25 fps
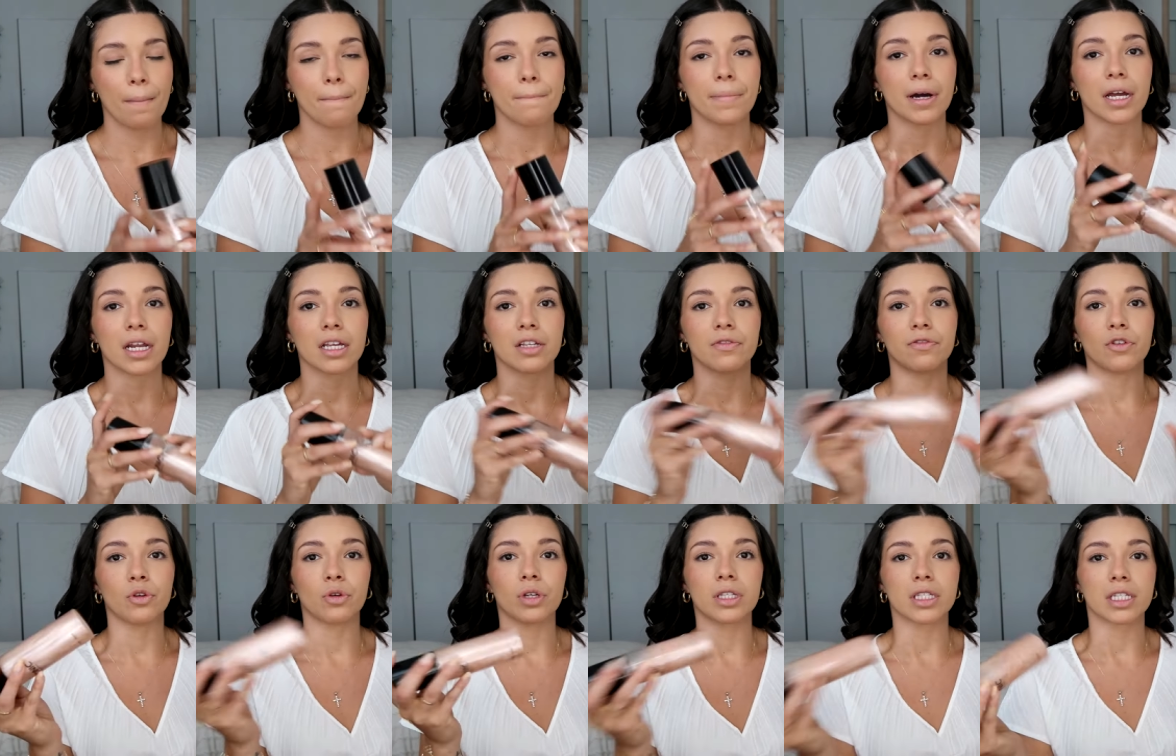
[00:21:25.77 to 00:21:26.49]
But
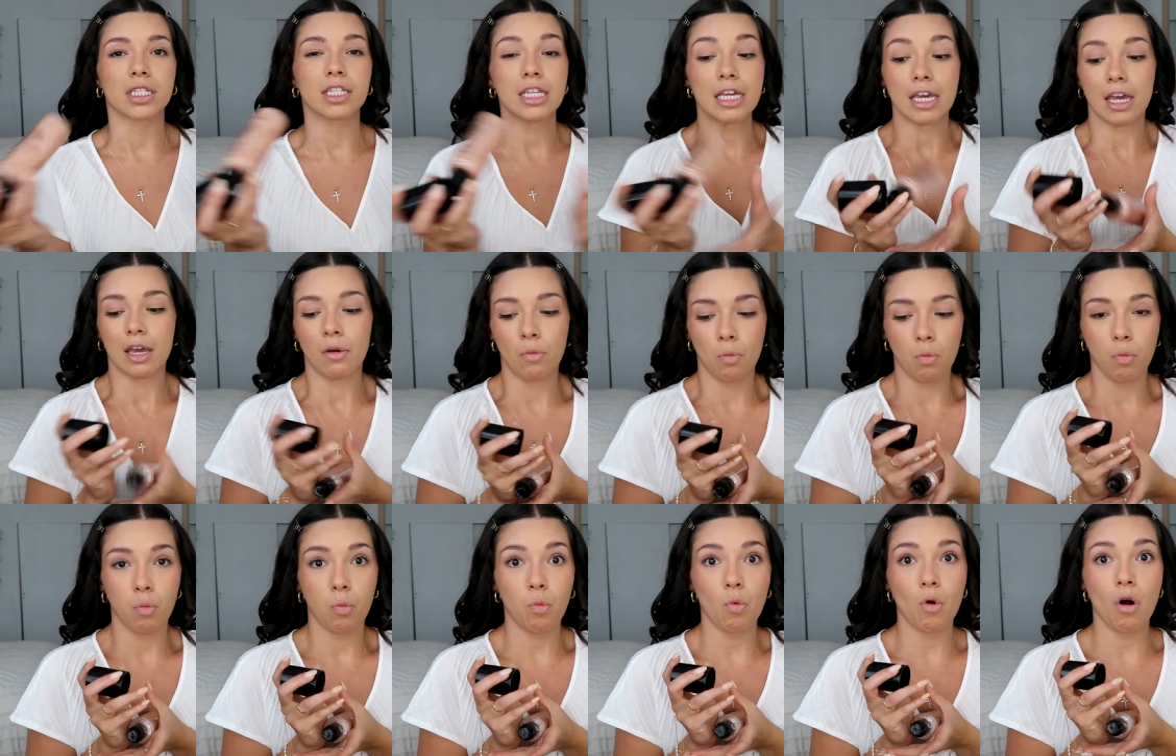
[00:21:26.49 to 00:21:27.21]
if you can
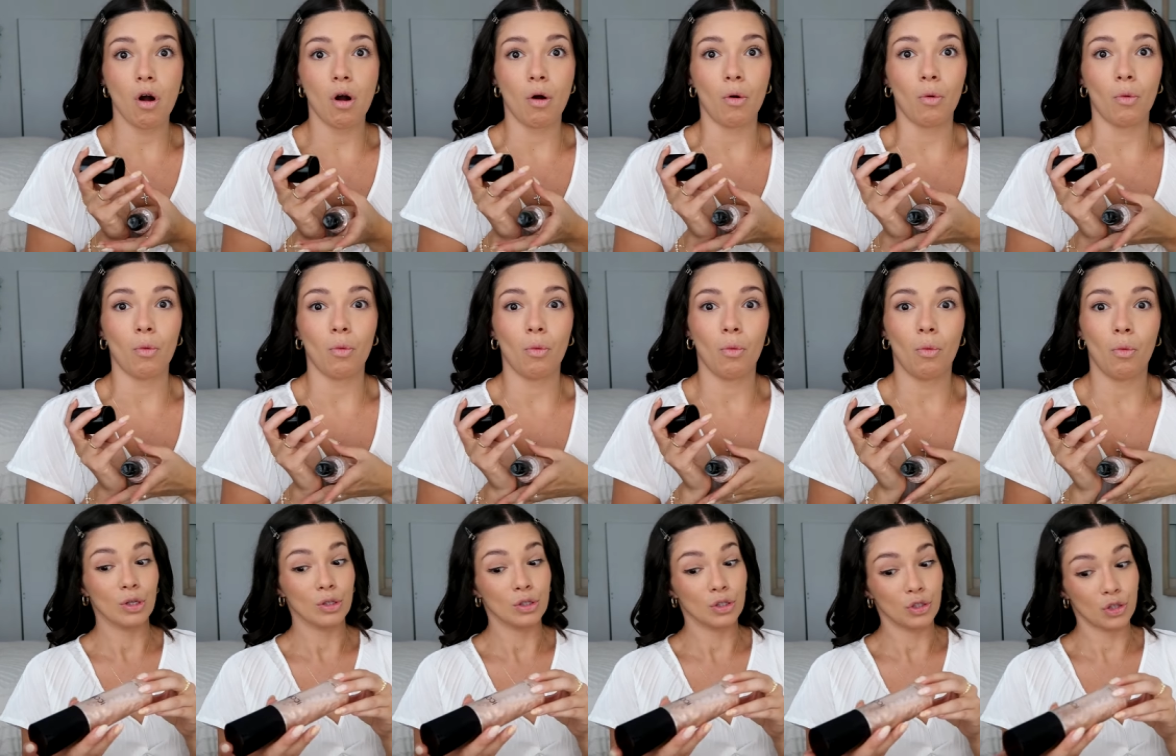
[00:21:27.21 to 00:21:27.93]
see, whoa,
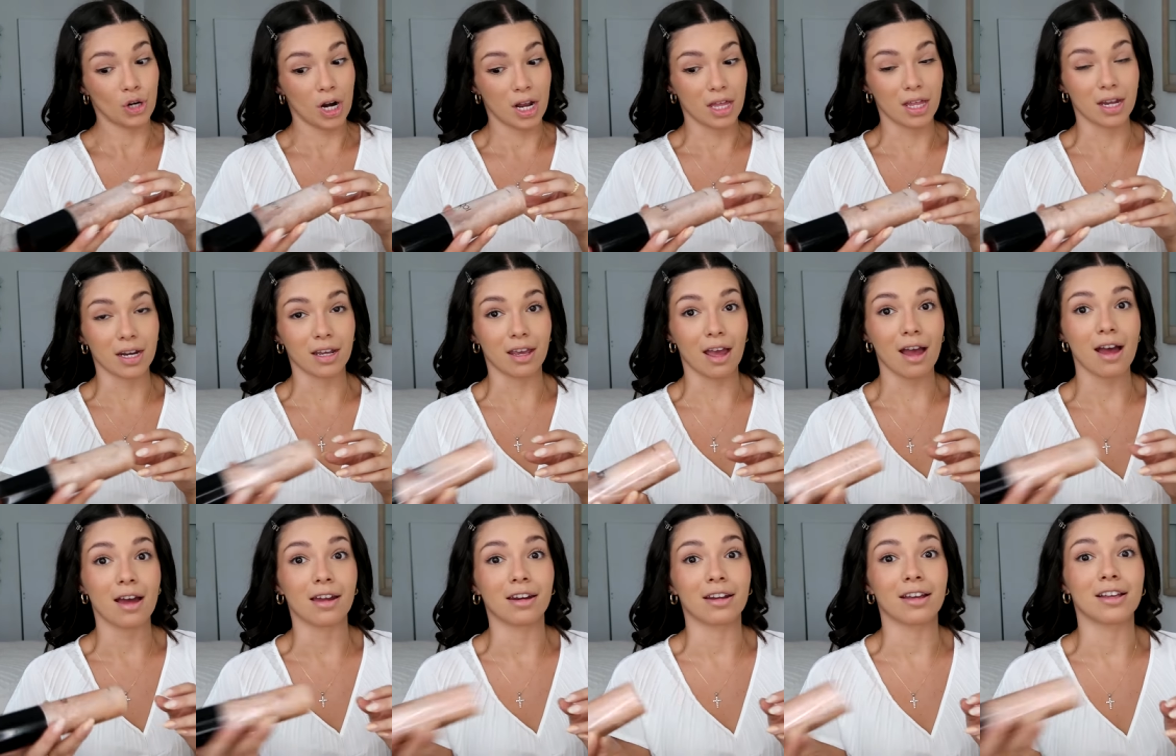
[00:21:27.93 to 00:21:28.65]
let's try that
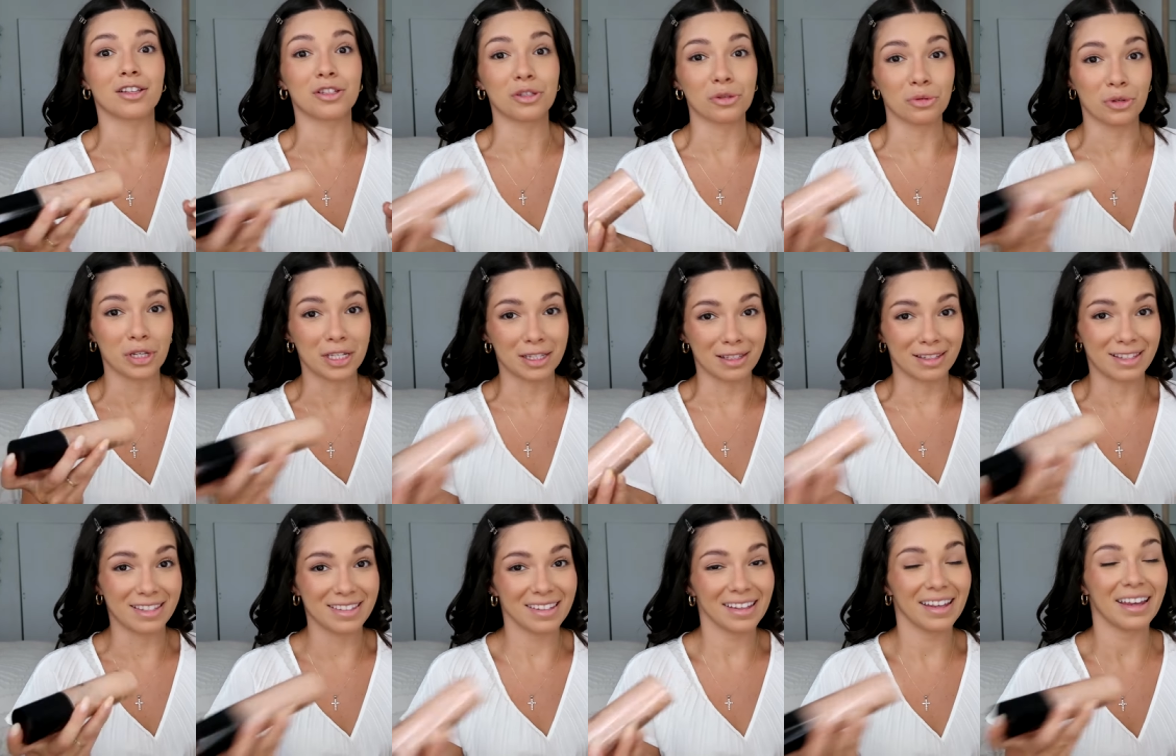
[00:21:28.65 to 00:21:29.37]
again. As you can
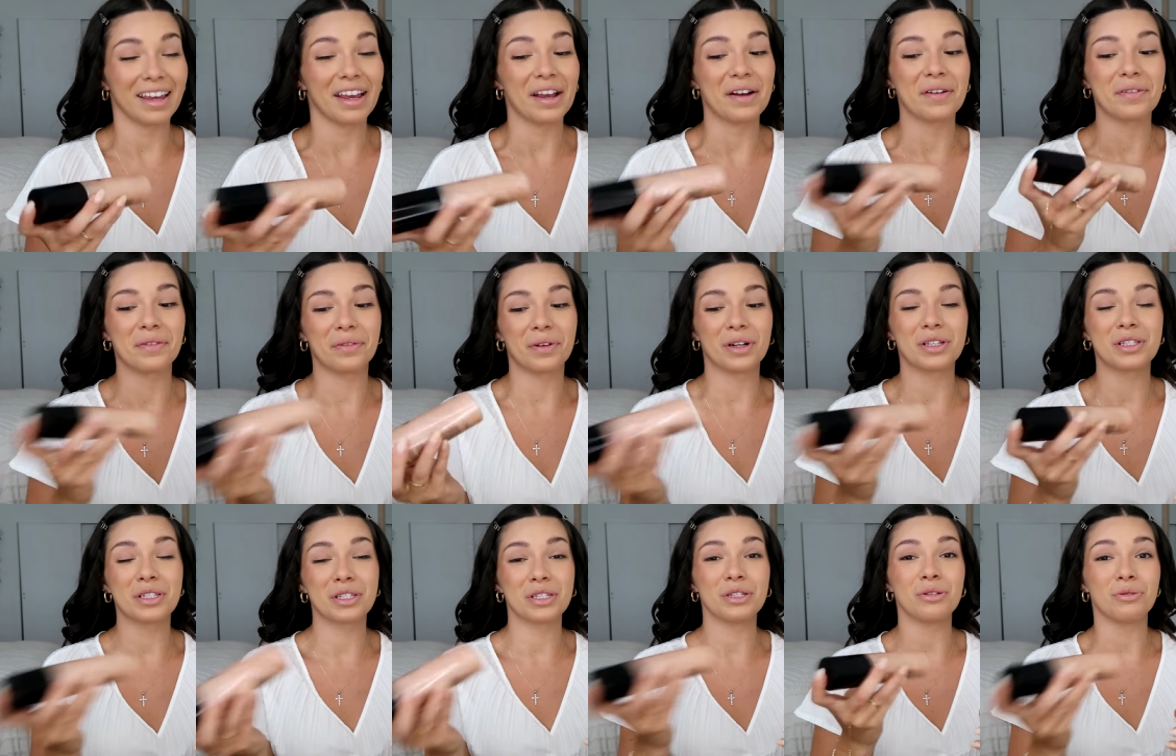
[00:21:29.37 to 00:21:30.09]
see,
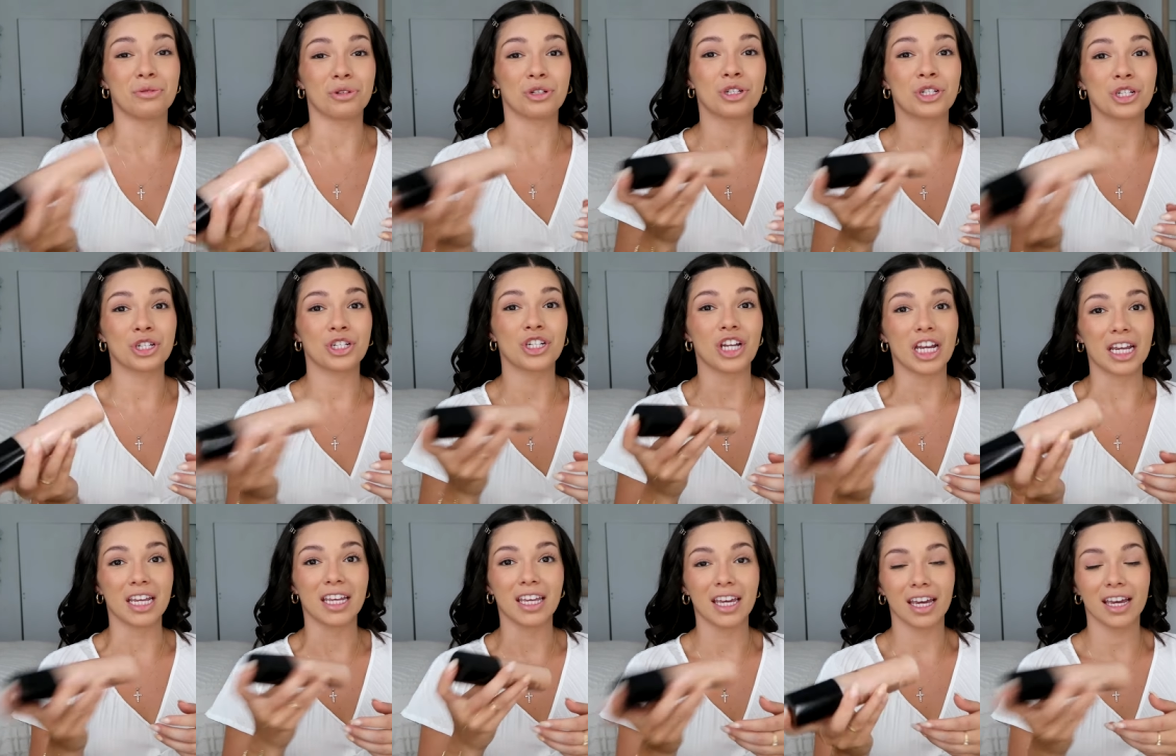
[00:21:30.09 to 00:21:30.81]
once you
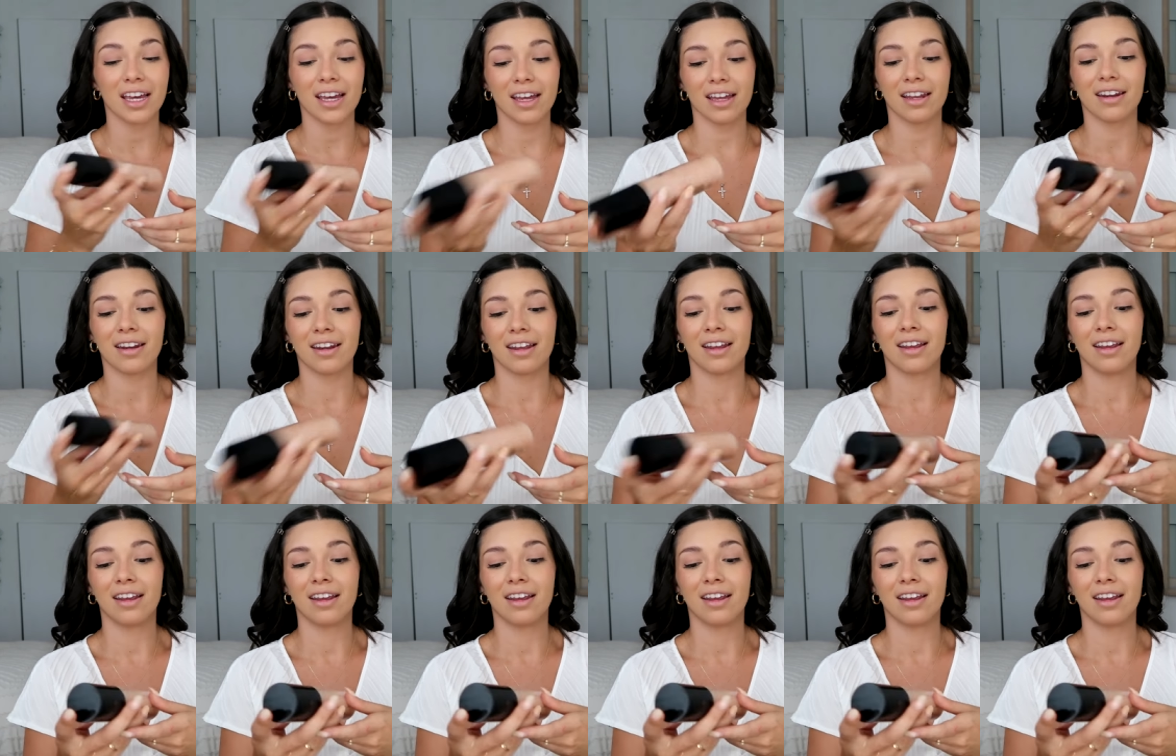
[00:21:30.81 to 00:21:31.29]
shake it,